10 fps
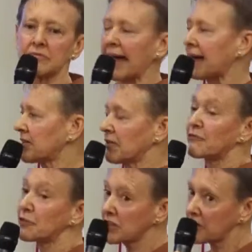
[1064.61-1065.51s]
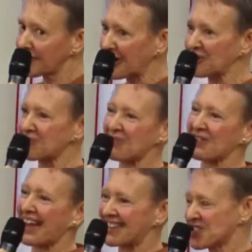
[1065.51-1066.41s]
and freely available
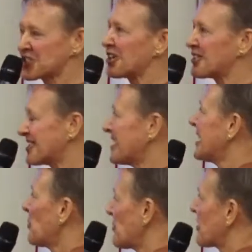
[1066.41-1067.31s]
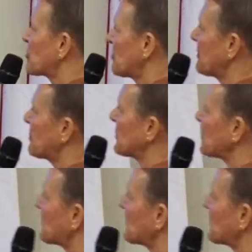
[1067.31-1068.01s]
and shared with other people.